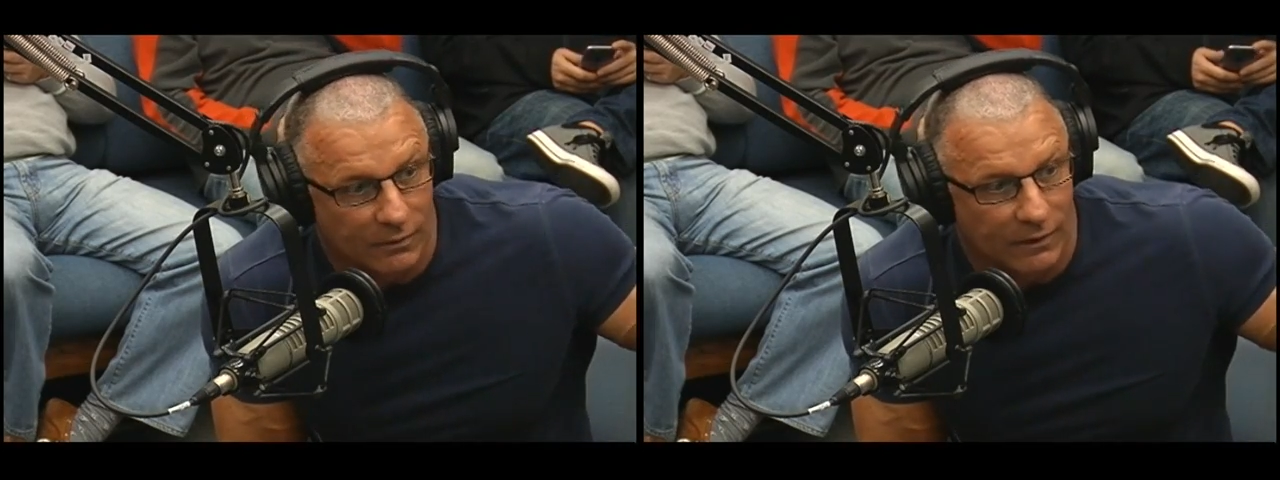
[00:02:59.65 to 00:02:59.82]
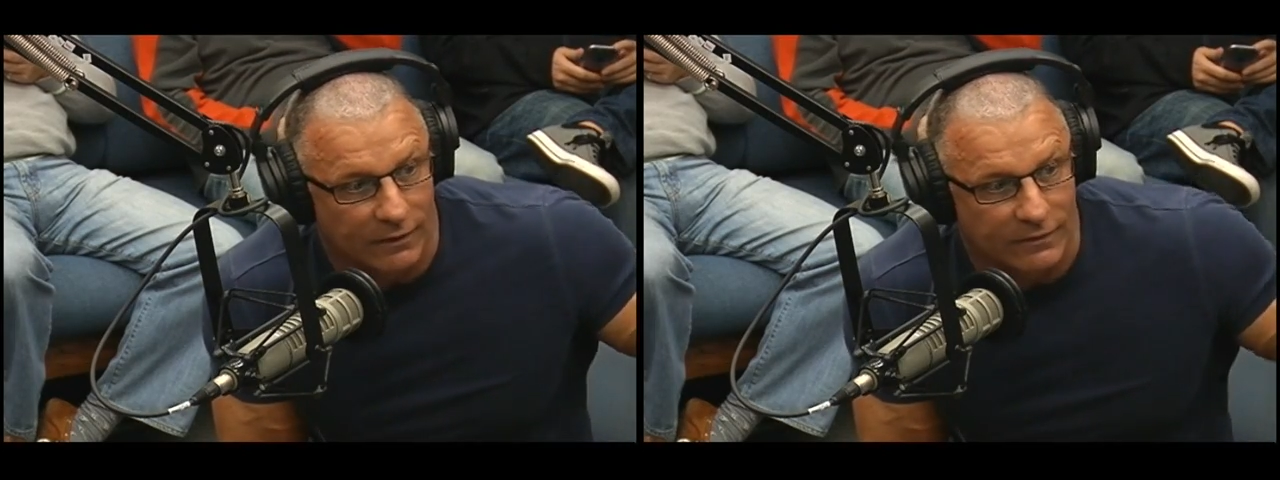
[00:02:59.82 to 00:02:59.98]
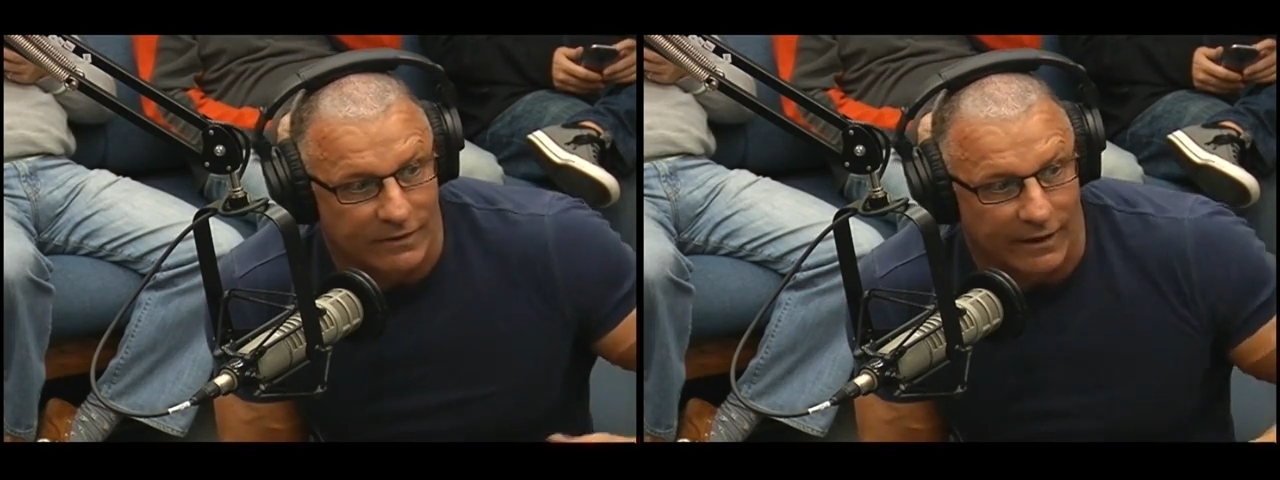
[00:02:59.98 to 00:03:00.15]

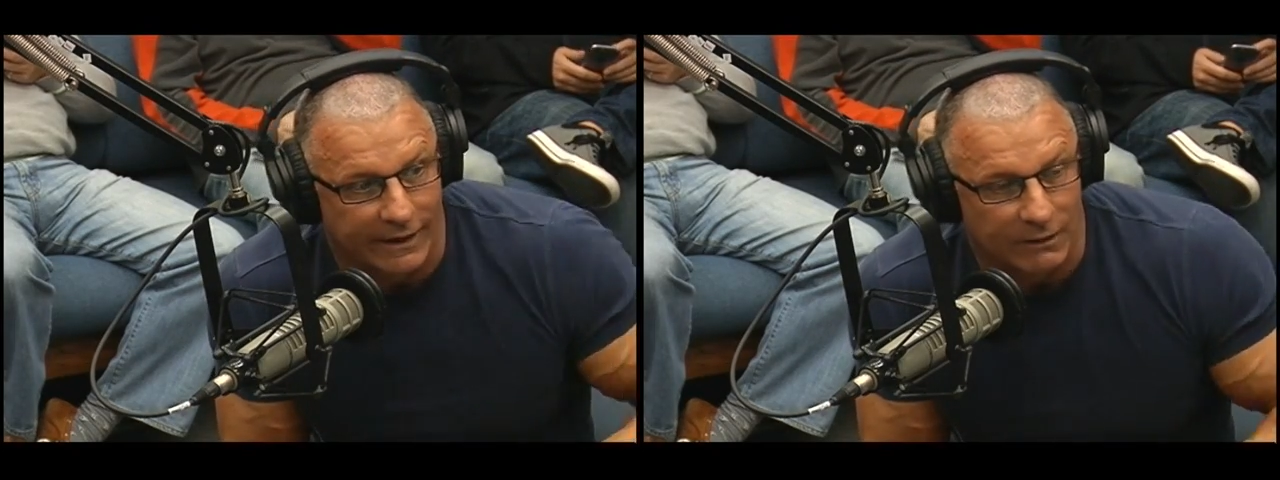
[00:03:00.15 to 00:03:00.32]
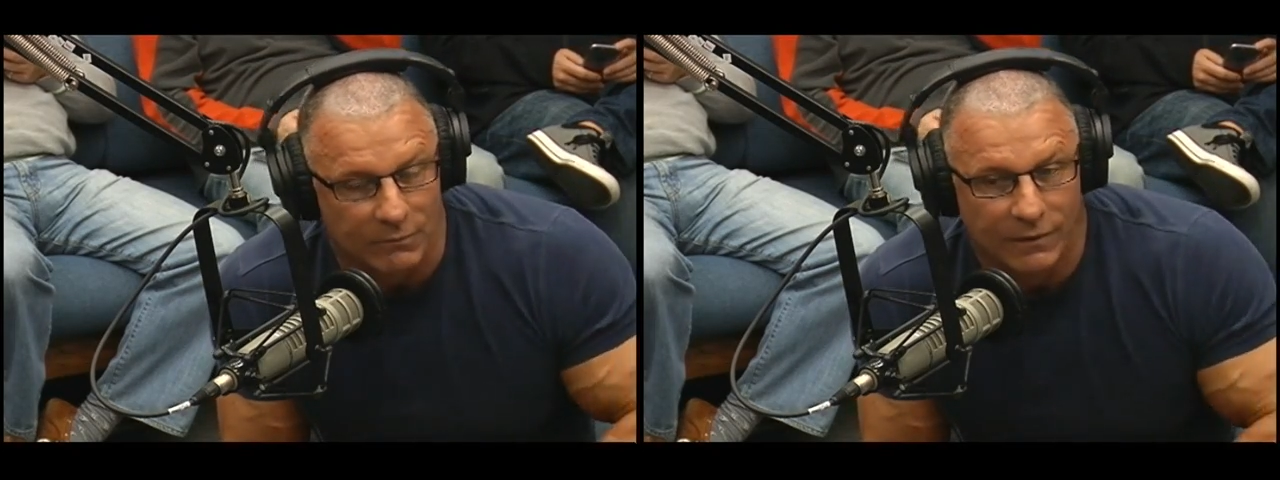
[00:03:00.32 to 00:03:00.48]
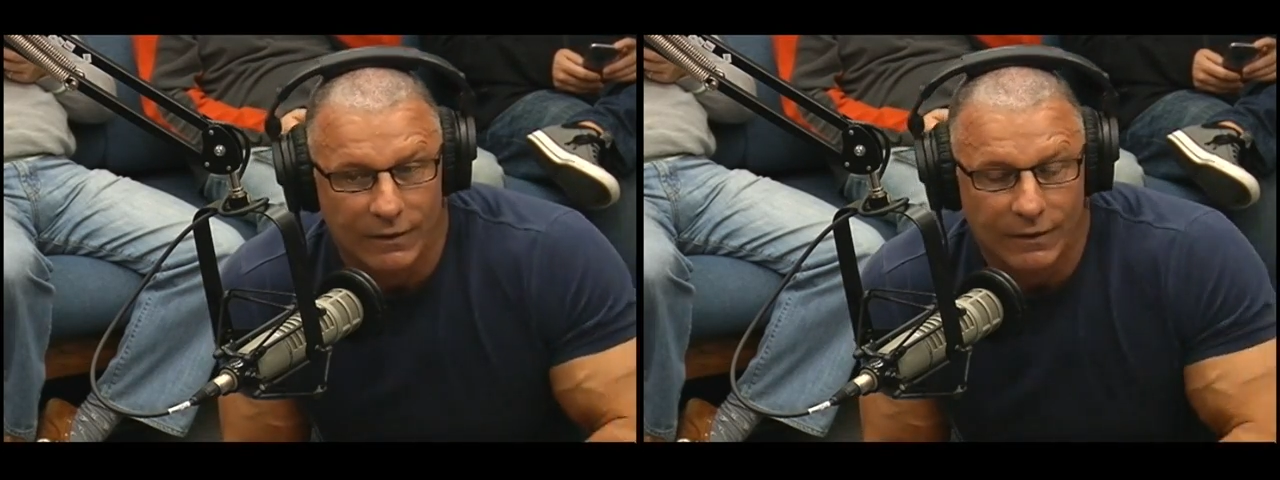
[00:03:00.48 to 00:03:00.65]
at a
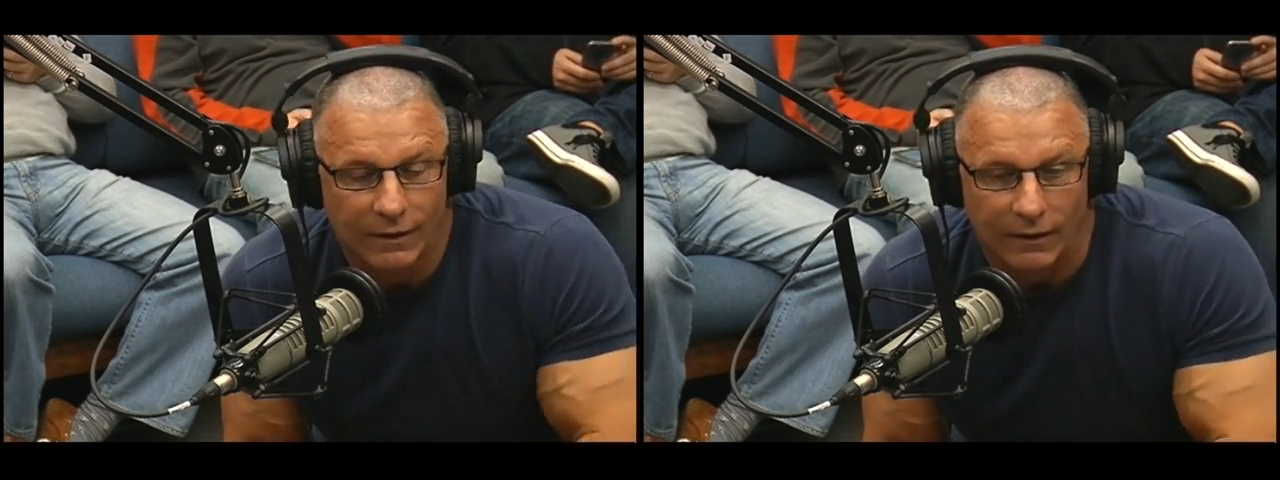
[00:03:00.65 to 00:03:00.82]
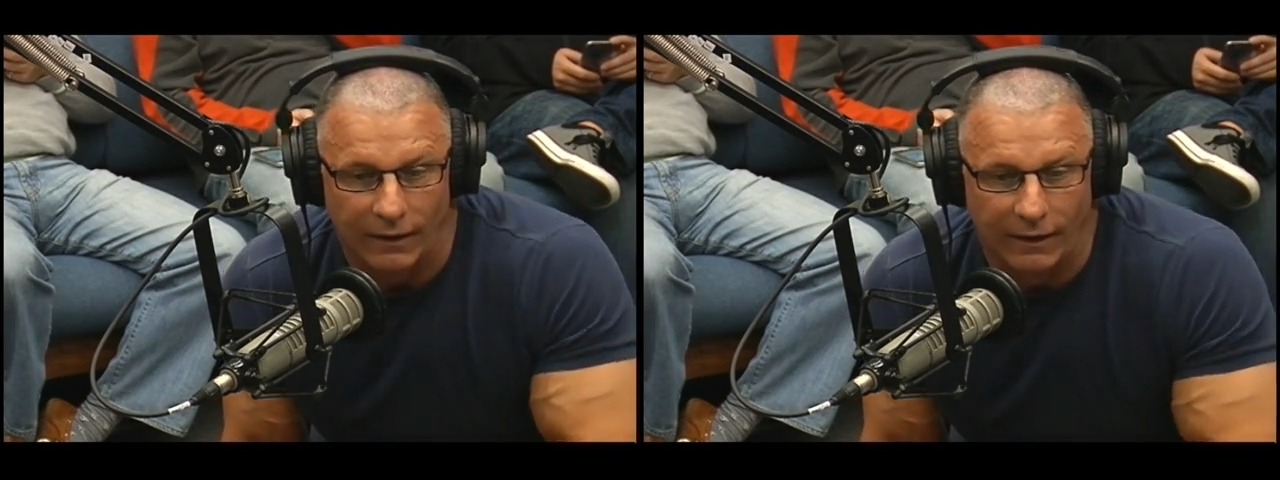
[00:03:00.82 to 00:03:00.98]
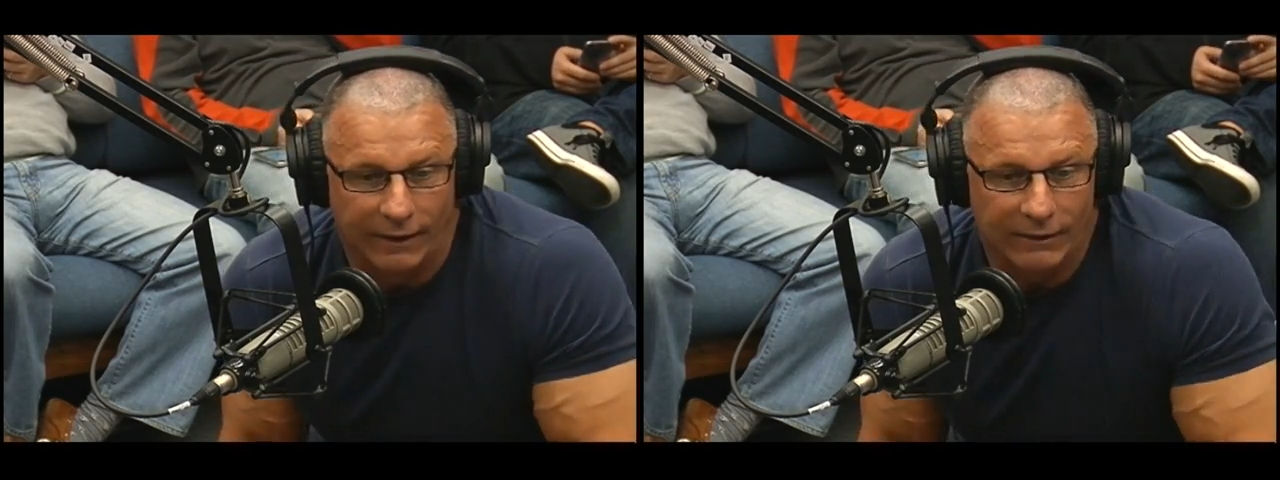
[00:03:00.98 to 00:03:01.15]
time.
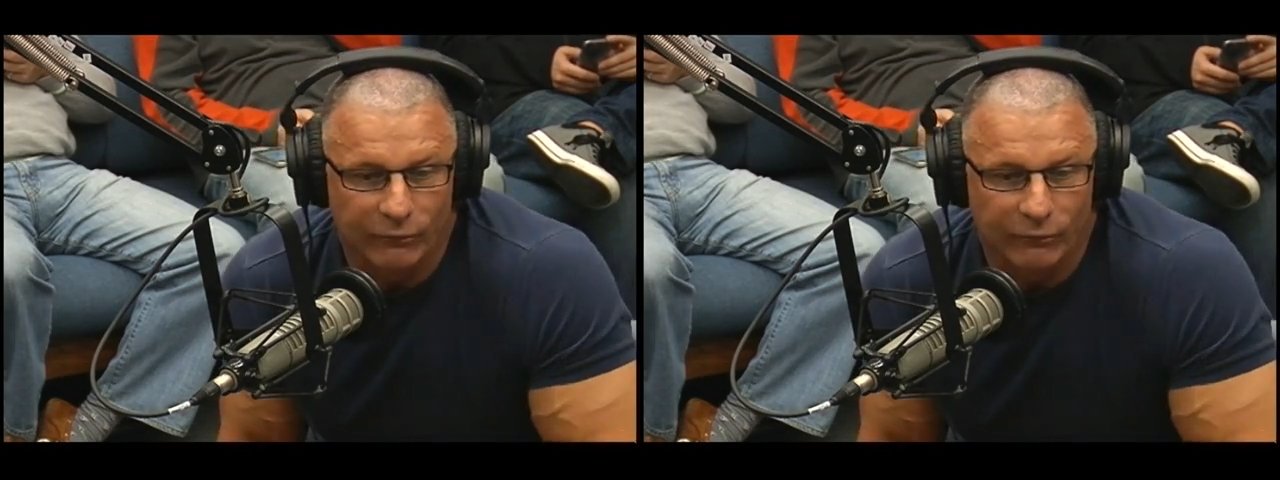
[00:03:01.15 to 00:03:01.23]
Uh, it